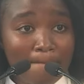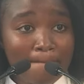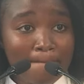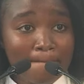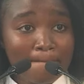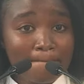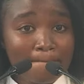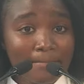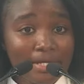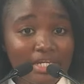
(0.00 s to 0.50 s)

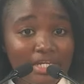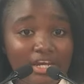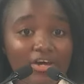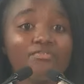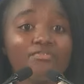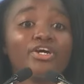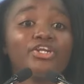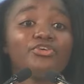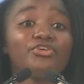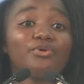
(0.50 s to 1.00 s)
He
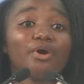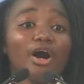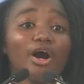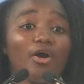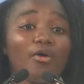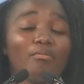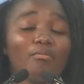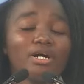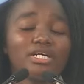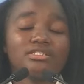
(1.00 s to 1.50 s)
never knew how,
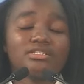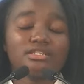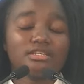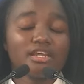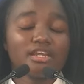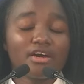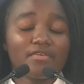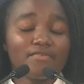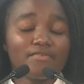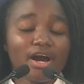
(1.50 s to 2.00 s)
but he
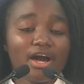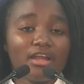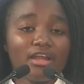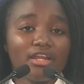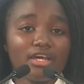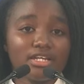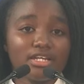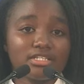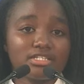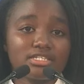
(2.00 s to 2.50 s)
never
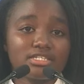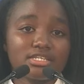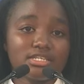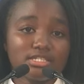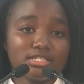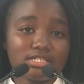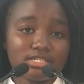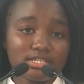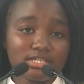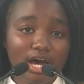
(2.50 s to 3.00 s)
let his
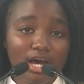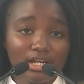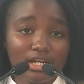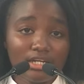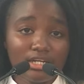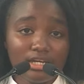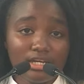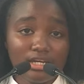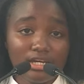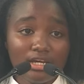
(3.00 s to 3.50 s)
son,
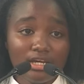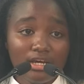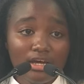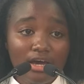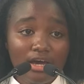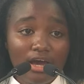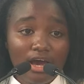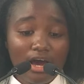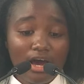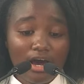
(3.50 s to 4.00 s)

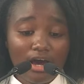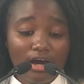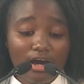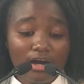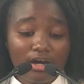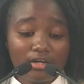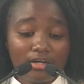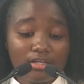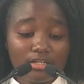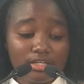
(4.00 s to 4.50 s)

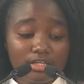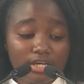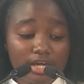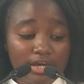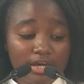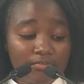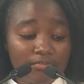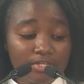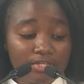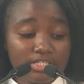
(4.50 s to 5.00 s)
uh, he
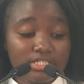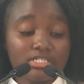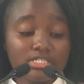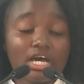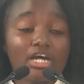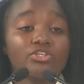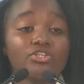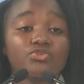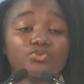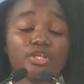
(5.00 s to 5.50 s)
gave his
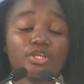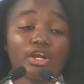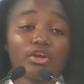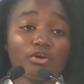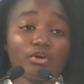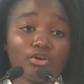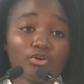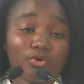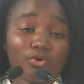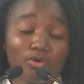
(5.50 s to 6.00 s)
son to the
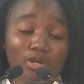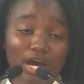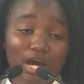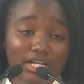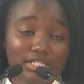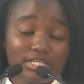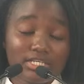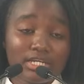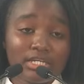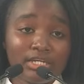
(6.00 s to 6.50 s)
Lord
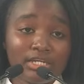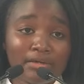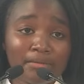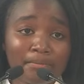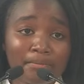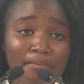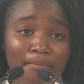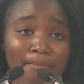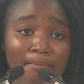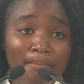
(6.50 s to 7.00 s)
wholeheartedly.
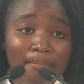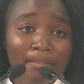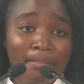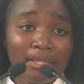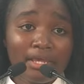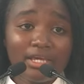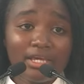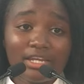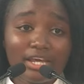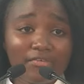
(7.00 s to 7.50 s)

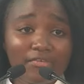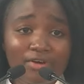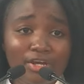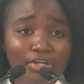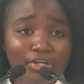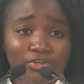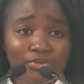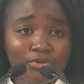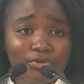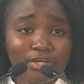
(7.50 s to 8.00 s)
He never
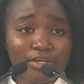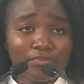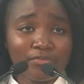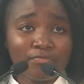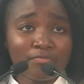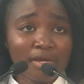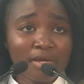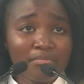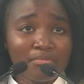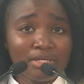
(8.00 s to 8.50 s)
knew if
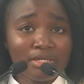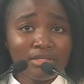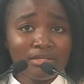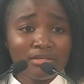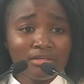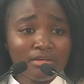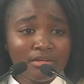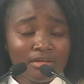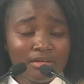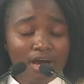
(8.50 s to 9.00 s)

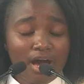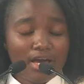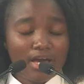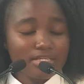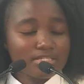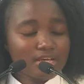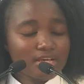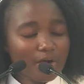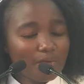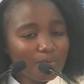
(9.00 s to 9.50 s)
maybe
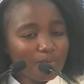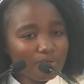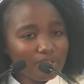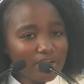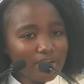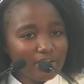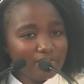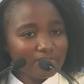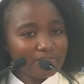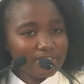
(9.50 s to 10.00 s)
Isaac would
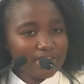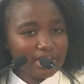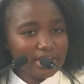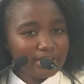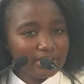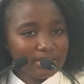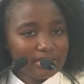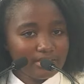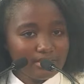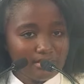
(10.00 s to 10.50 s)
have
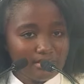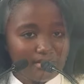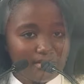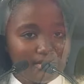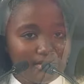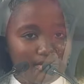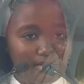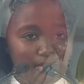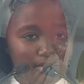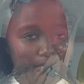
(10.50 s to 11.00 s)
died,
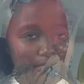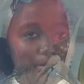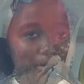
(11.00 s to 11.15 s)
but